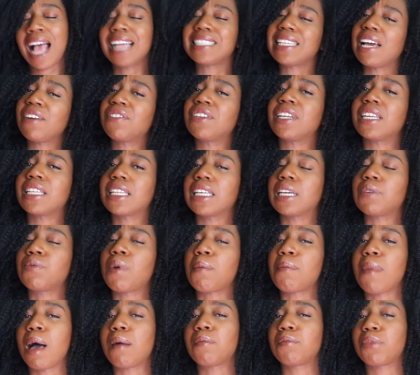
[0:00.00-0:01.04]
I definitely
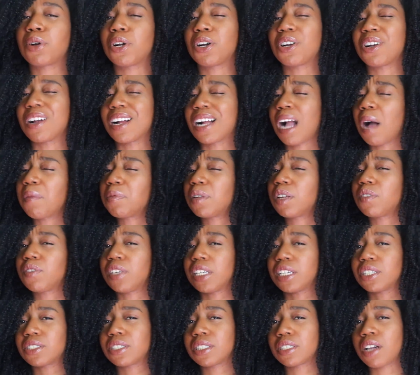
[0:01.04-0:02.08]
remember a couple of
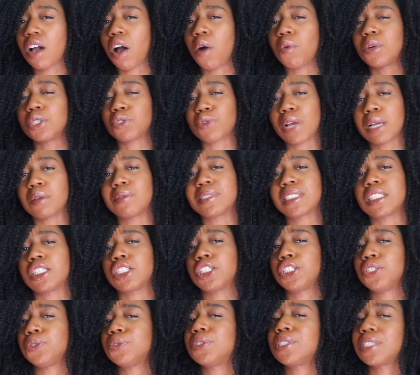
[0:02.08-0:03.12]
years ago when Drake was
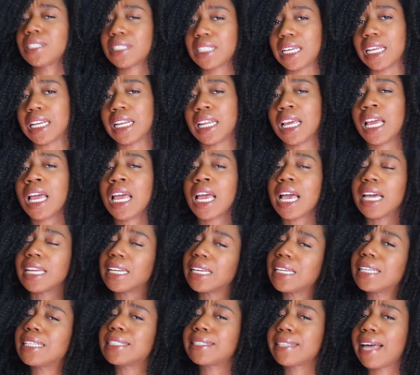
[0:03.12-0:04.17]
in Houston and
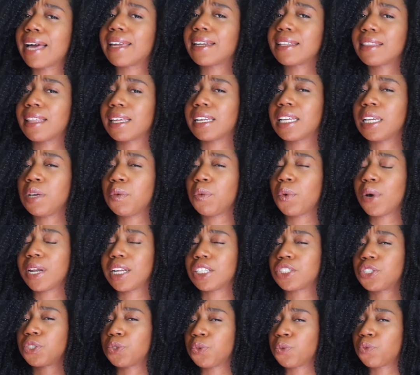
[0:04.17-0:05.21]
he decided that he
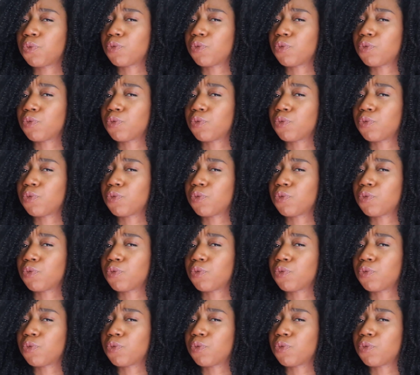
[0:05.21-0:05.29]
wanted to